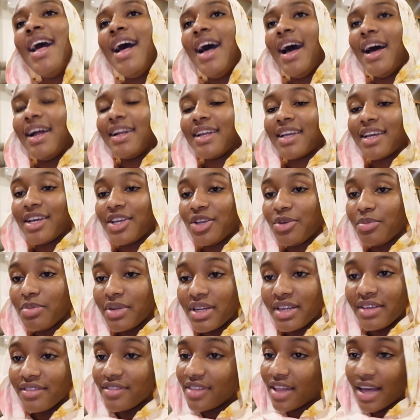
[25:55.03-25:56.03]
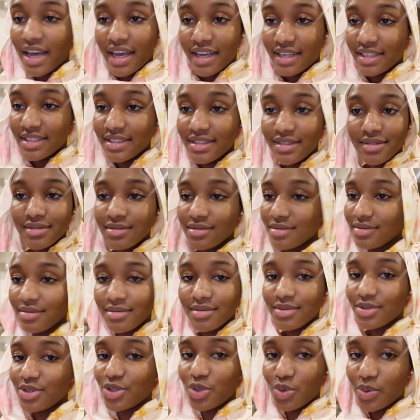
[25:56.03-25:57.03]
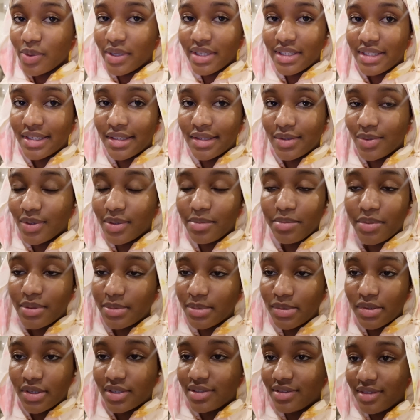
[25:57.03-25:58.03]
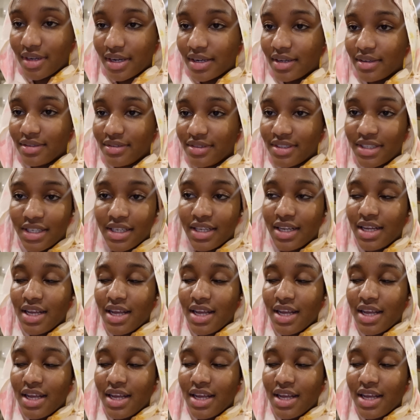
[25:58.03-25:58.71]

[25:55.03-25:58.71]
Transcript: And can you believe that I didn't do it till when people arrived?